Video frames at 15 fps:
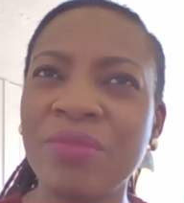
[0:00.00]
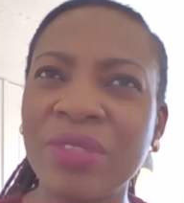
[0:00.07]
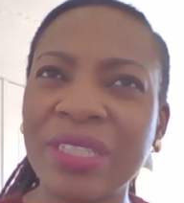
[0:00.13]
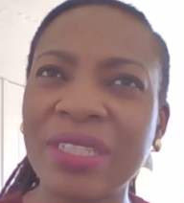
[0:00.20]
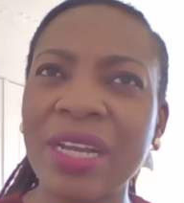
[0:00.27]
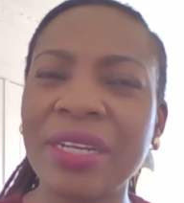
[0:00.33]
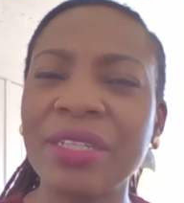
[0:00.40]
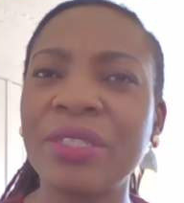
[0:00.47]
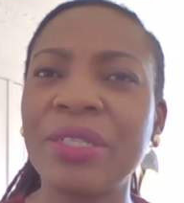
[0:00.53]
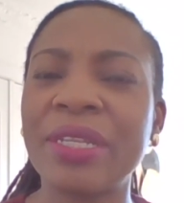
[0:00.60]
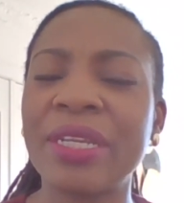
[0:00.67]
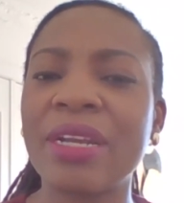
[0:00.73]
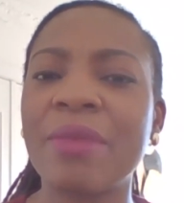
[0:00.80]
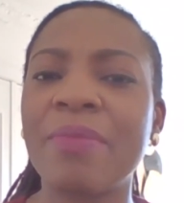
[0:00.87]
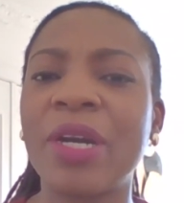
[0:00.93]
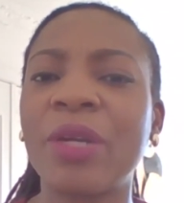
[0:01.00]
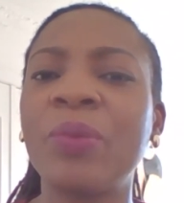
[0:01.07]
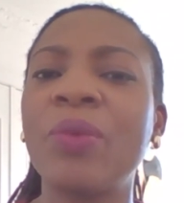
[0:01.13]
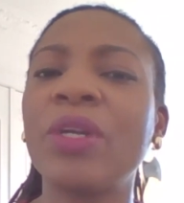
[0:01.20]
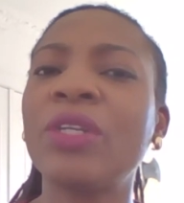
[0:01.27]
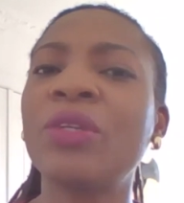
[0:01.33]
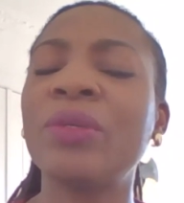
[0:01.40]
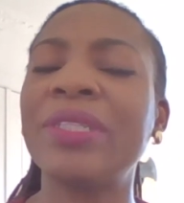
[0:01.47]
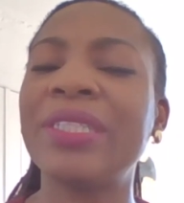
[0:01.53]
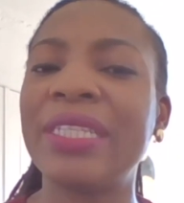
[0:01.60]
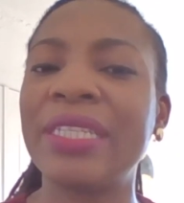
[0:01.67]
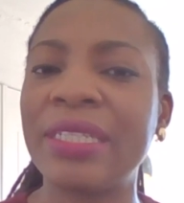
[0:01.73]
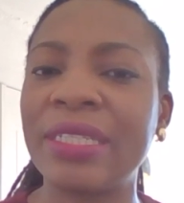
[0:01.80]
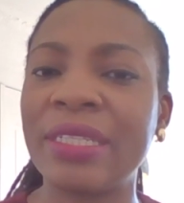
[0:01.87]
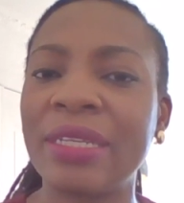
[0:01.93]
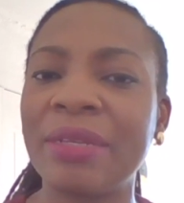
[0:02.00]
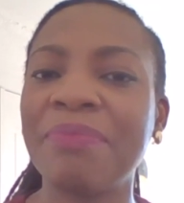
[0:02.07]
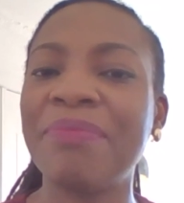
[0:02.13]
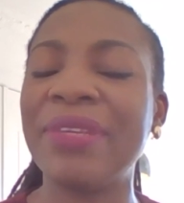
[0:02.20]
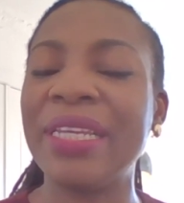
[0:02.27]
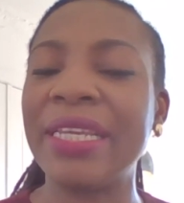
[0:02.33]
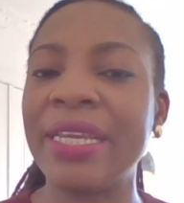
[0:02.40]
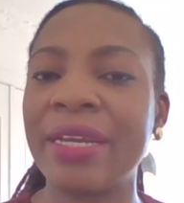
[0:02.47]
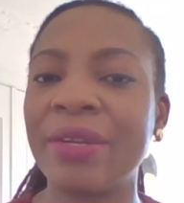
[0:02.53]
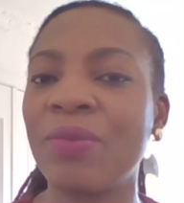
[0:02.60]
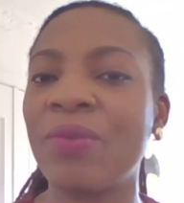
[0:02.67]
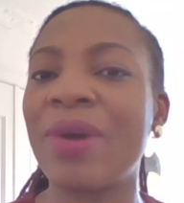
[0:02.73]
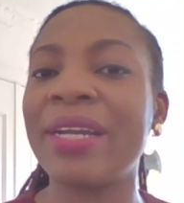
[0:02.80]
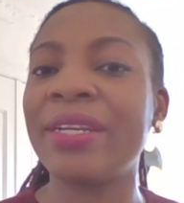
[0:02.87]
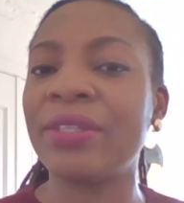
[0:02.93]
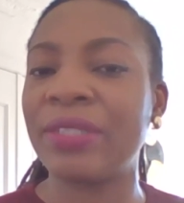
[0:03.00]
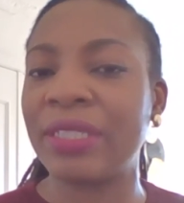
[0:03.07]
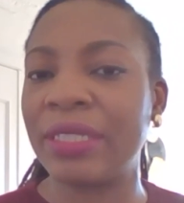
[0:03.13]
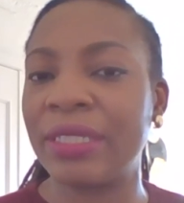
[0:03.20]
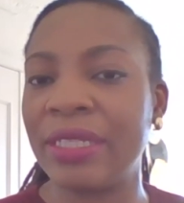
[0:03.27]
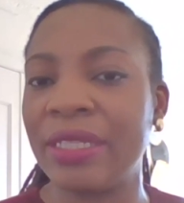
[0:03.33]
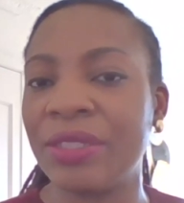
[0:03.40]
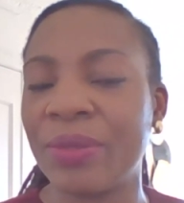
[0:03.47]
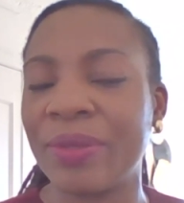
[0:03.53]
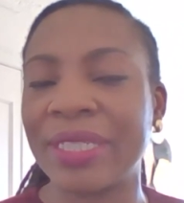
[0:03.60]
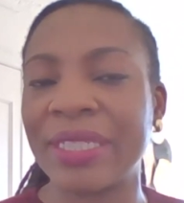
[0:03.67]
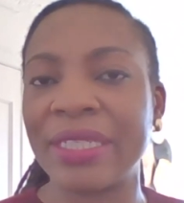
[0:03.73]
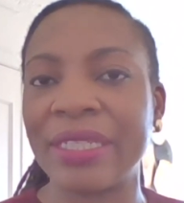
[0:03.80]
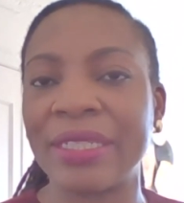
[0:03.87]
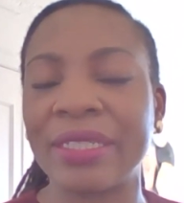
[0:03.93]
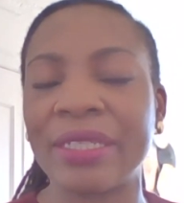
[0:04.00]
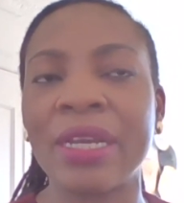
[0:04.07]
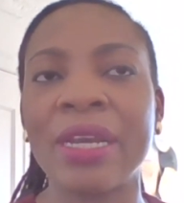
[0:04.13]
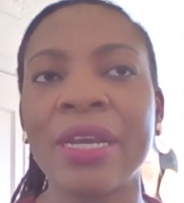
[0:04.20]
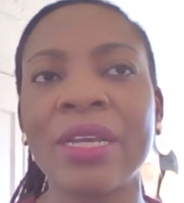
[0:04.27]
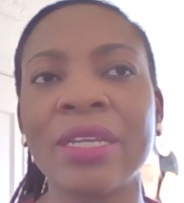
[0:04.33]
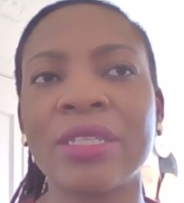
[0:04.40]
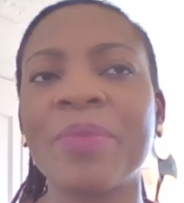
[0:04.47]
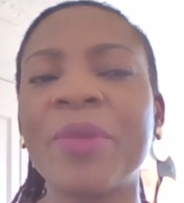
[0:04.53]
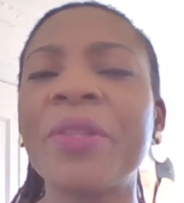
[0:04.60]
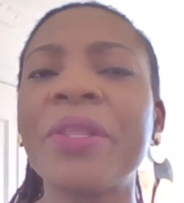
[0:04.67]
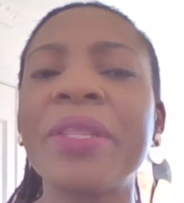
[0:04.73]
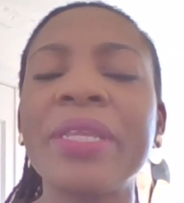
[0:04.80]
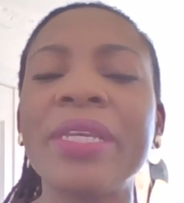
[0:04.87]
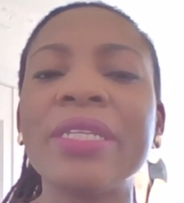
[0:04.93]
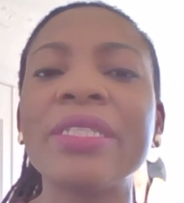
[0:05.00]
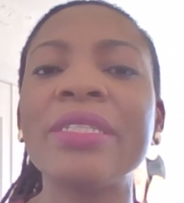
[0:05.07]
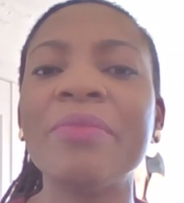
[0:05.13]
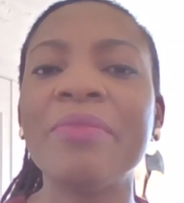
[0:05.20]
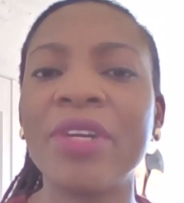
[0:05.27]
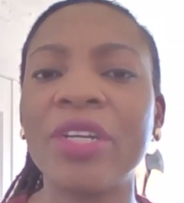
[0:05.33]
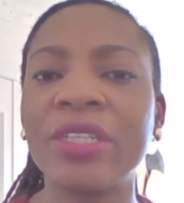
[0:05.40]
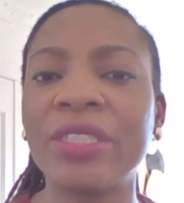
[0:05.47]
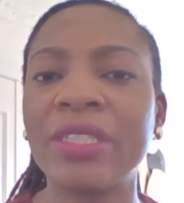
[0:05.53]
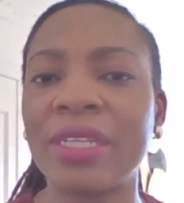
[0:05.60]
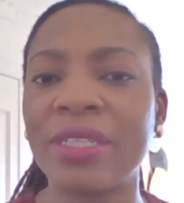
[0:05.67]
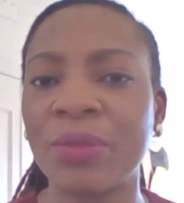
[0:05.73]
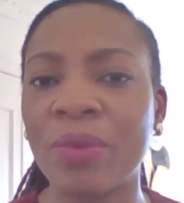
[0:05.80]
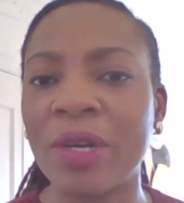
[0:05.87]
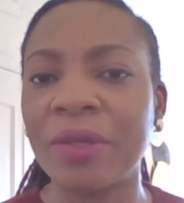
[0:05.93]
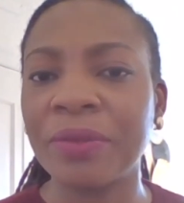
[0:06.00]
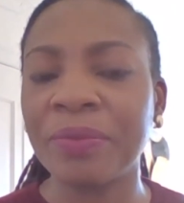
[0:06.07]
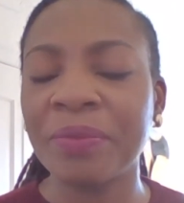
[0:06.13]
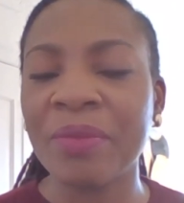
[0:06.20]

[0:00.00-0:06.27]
starting to think about what could this be and why does this need to exist, some other things emerged as well.